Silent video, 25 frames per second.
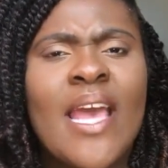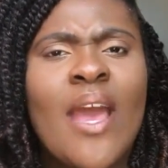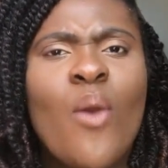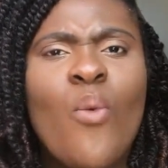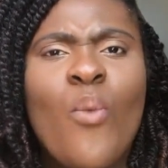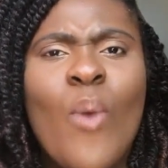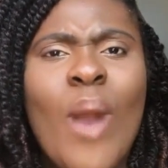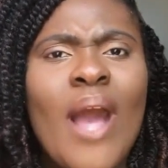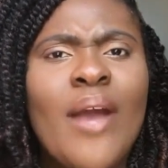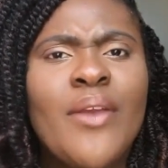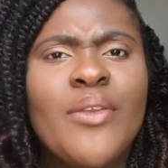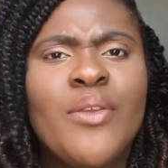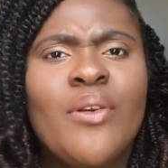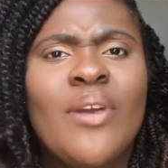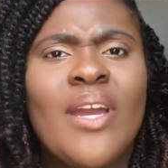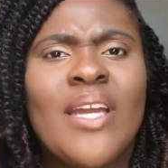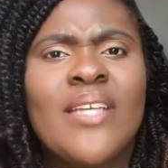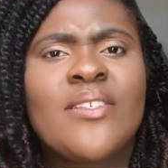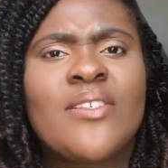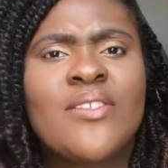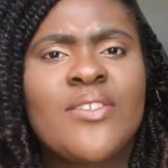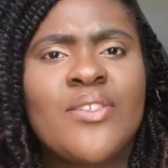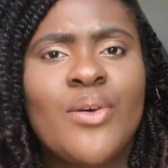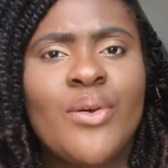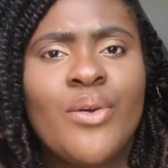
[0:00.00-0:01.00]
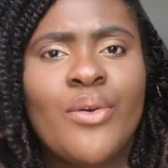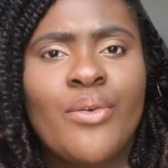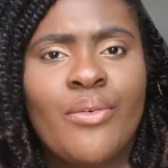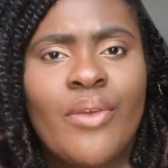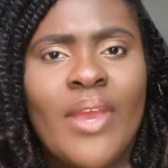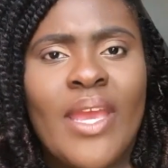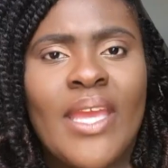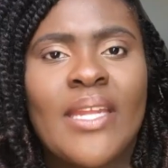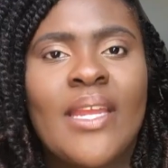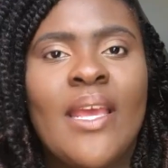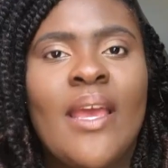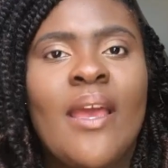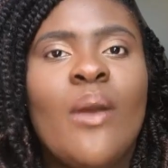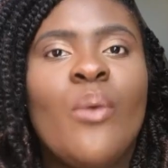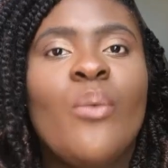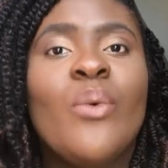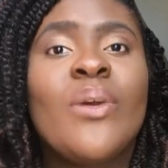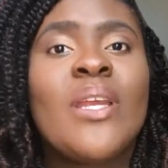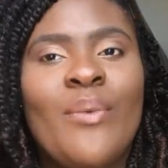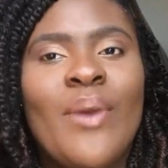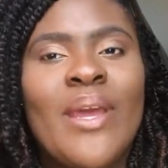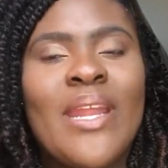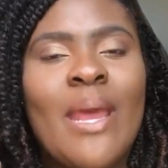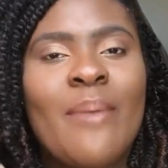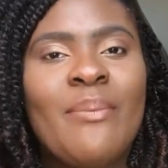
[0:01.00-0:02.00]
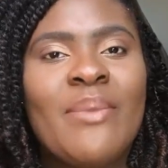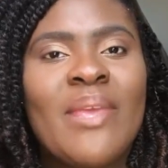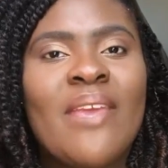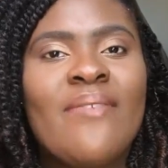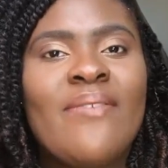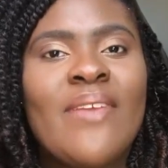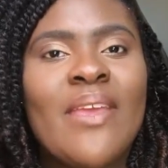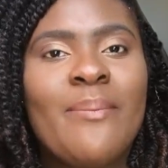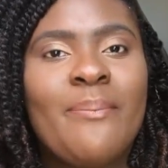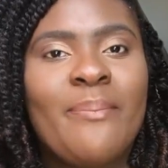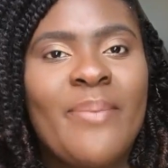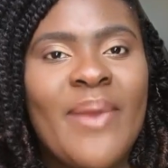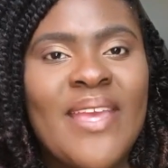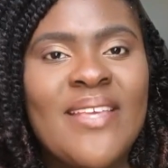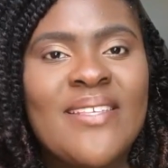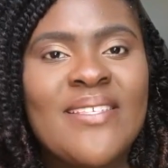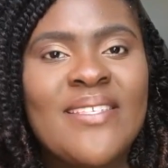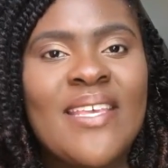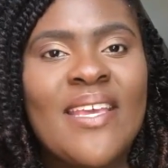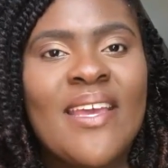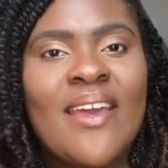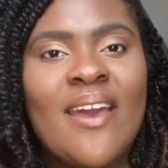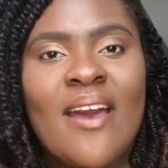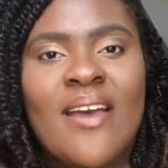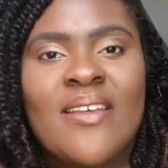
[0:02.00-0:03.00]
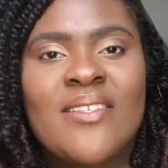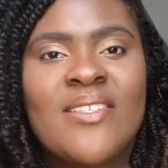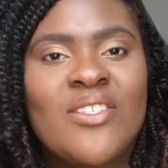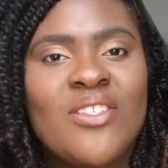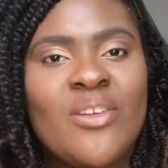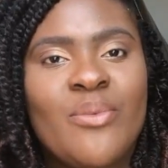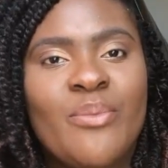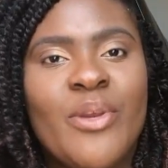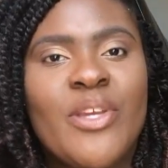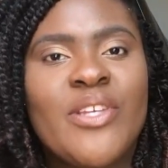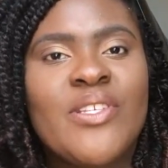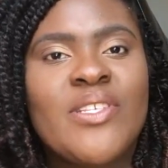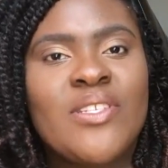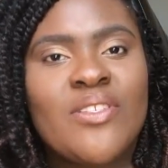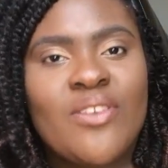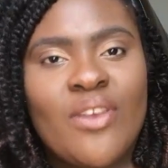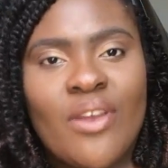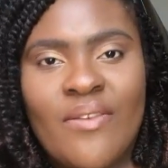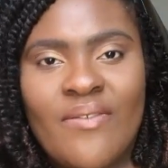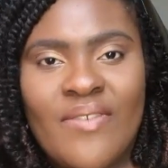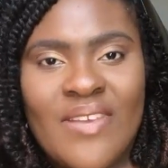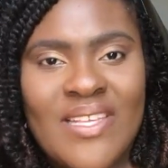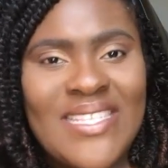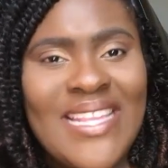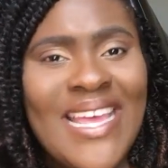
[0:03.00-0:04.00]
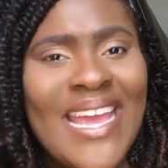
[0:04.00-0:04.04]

Wow, you guys are so great. When I'm giving basic customer service,